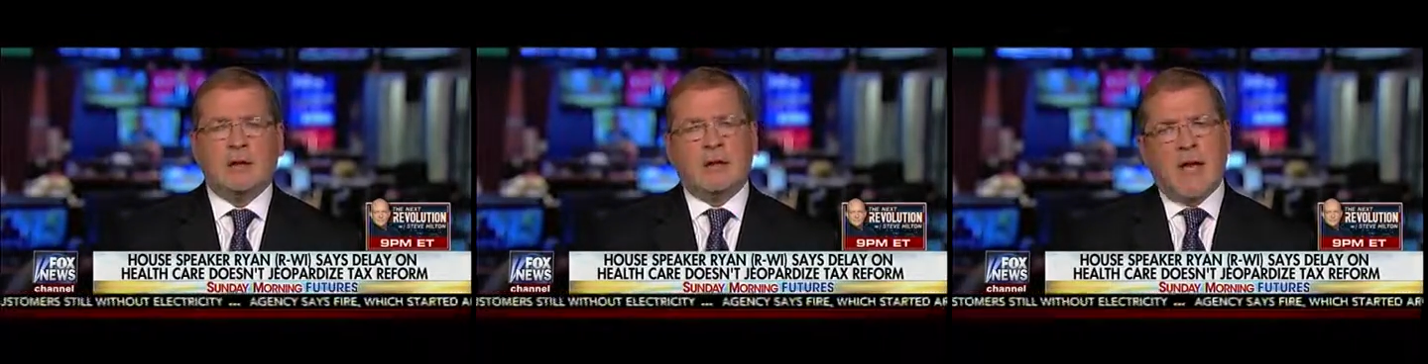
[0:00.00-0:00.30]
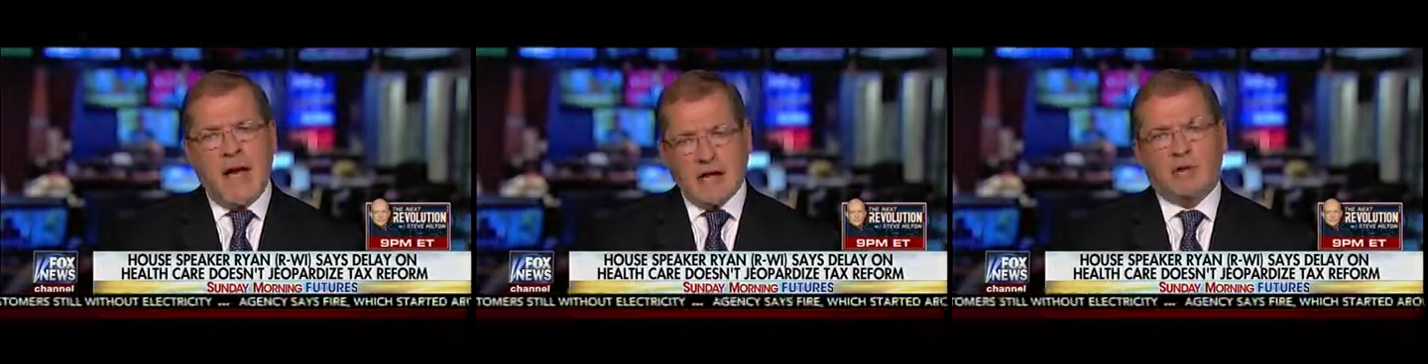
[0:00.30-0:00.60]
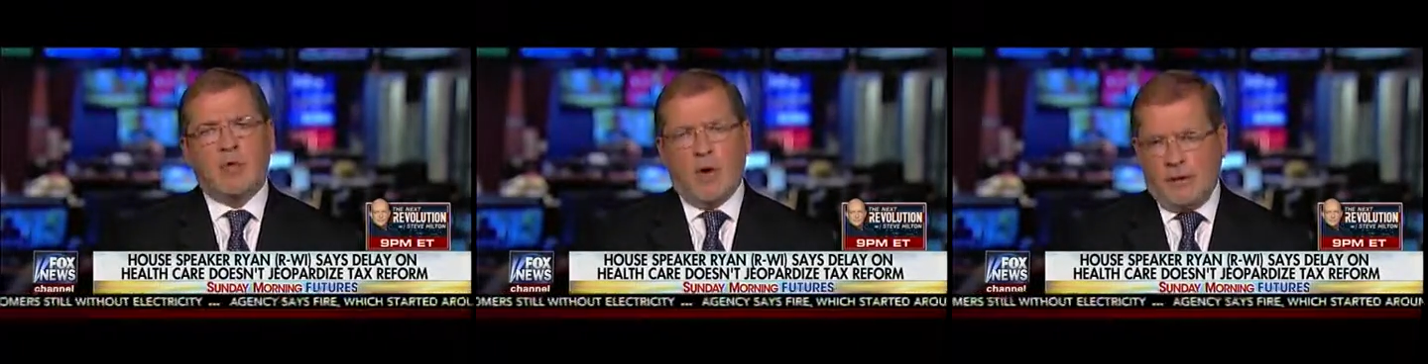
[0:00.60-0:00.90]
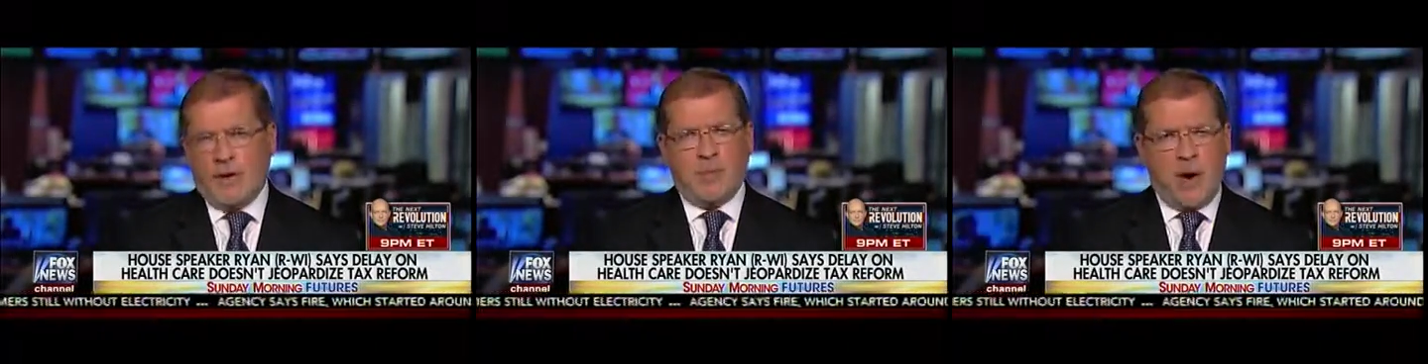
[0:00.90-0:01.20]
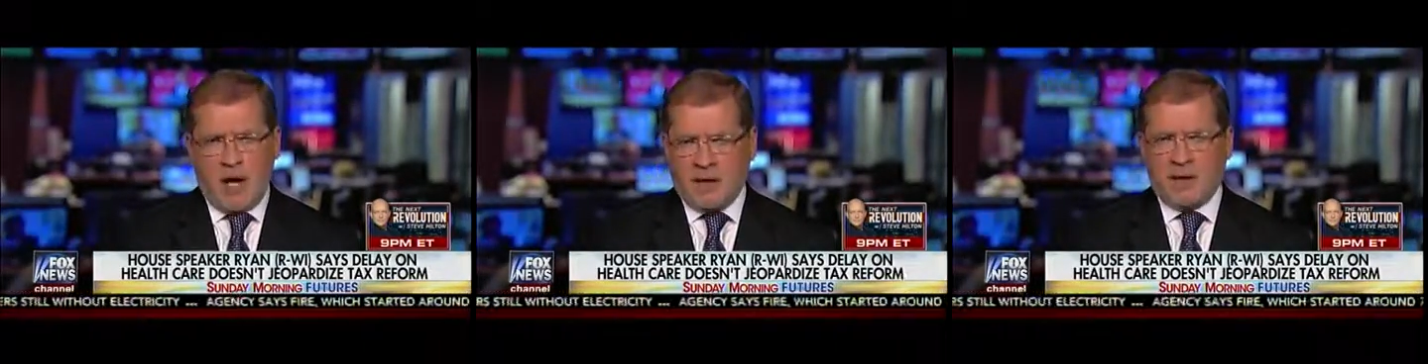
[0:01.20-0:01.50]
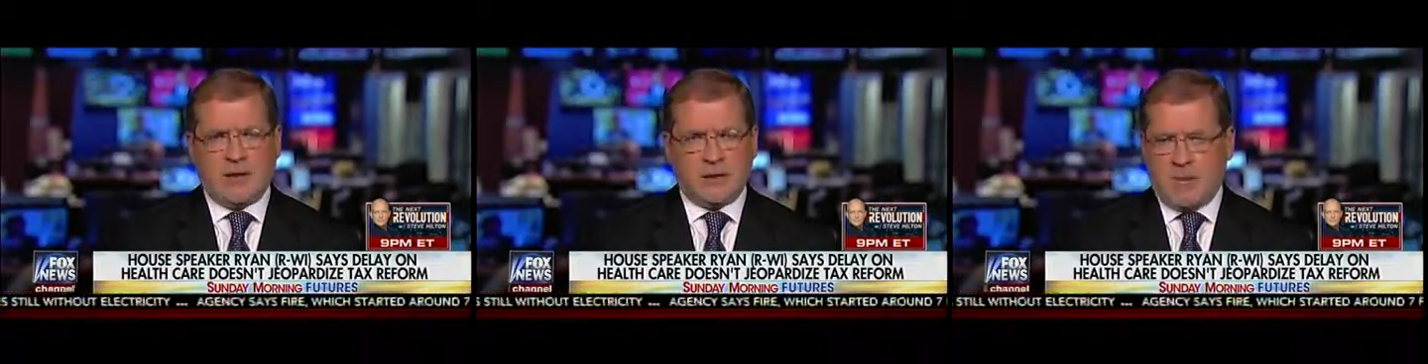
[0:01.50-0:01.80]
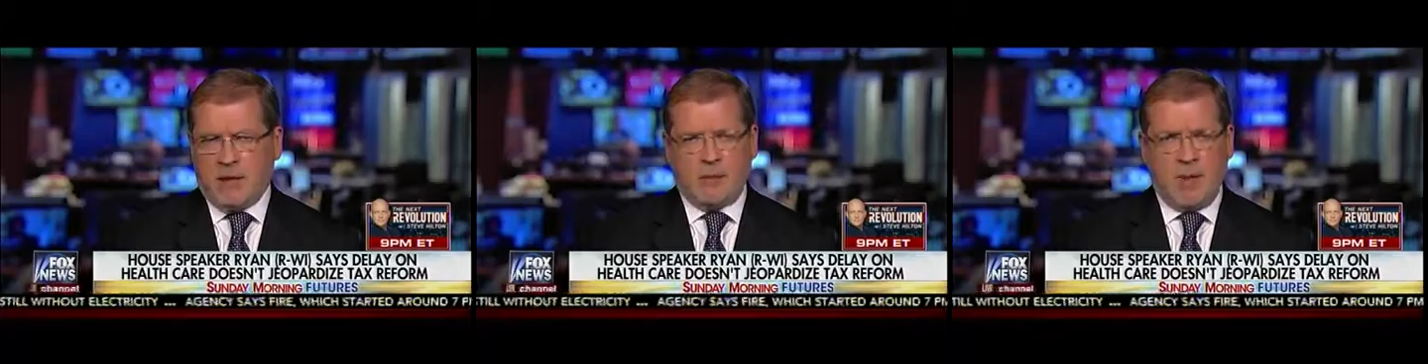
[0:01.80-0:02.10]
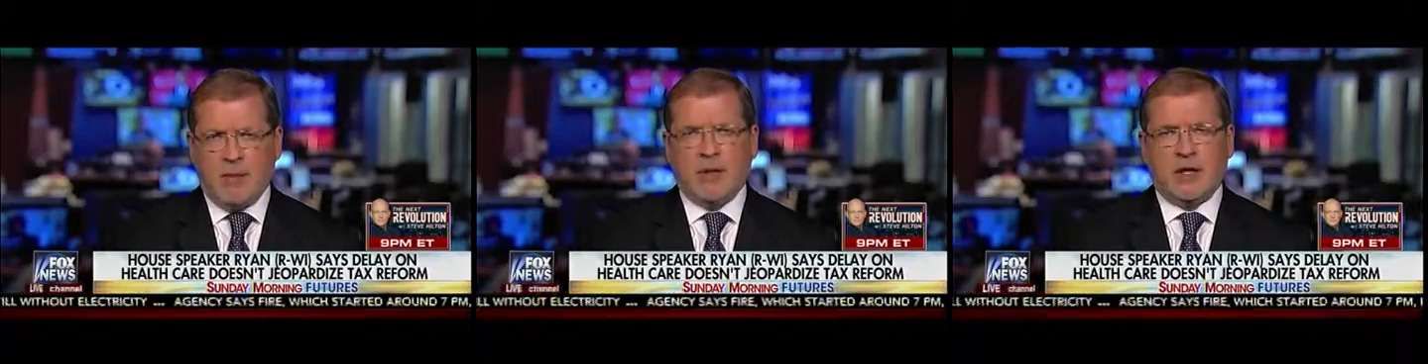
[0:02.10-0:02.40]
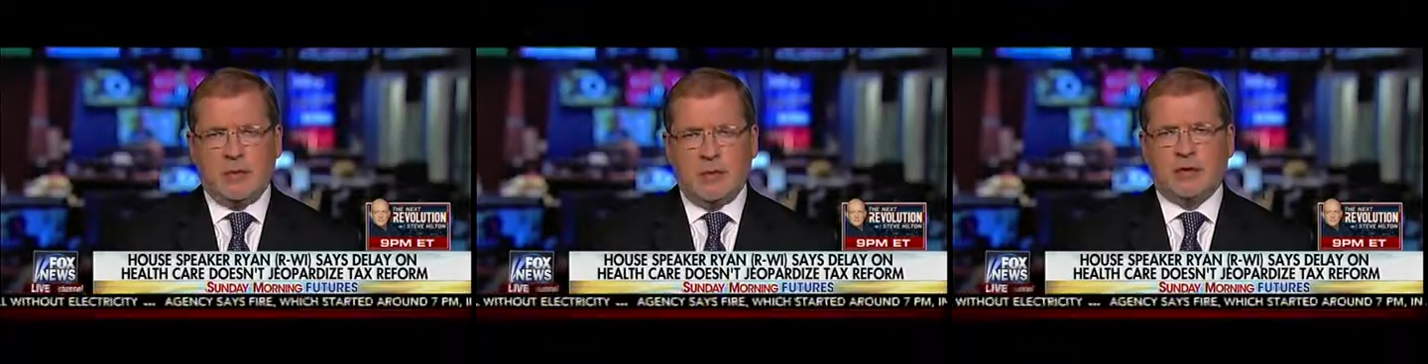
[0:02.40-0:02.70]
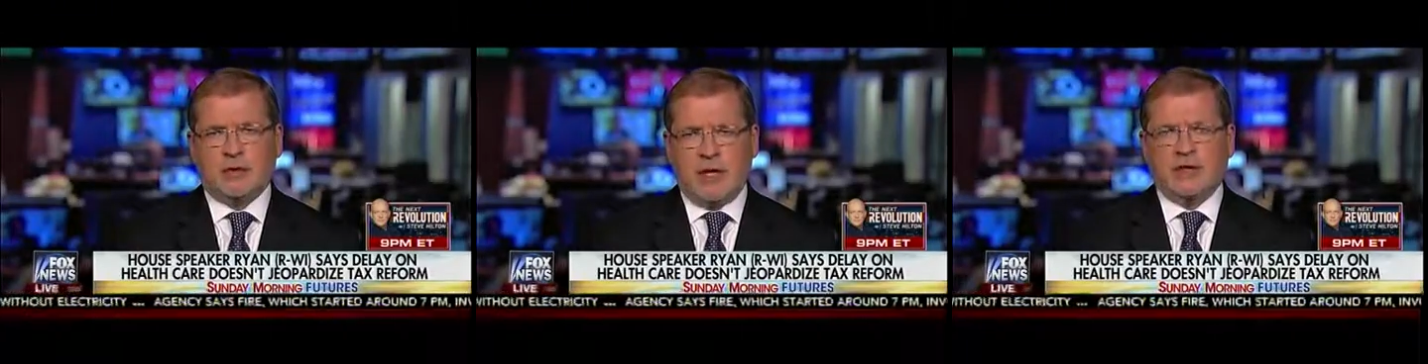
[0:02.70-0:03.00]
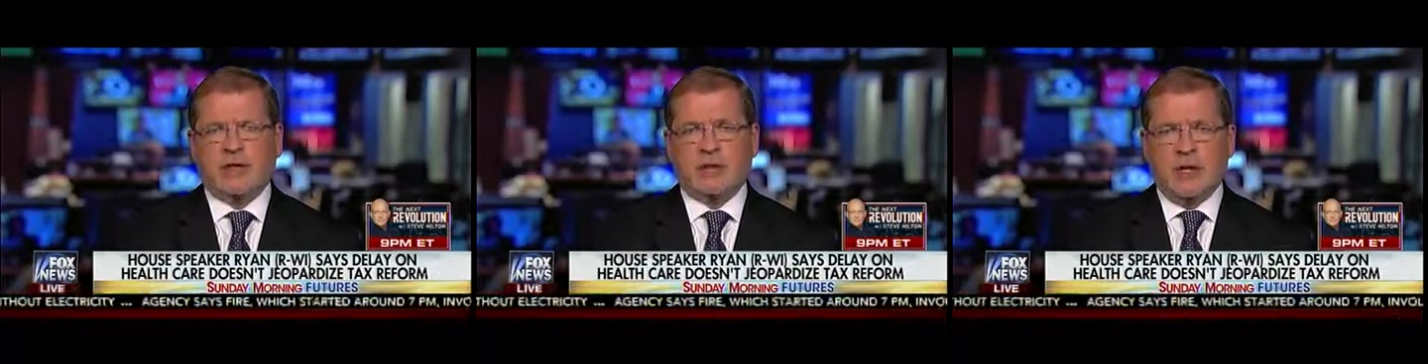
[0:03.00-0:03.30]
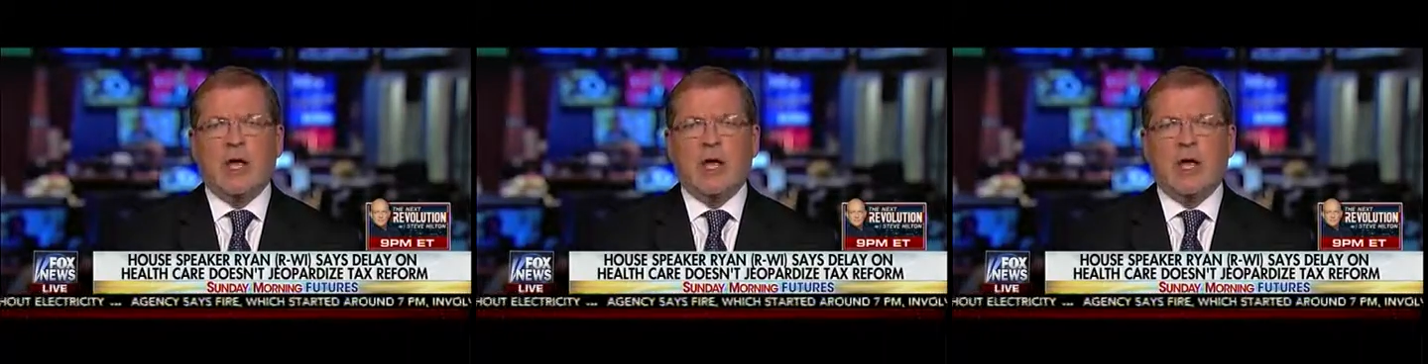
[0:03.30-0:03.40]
class warfare politics by a Republican administration,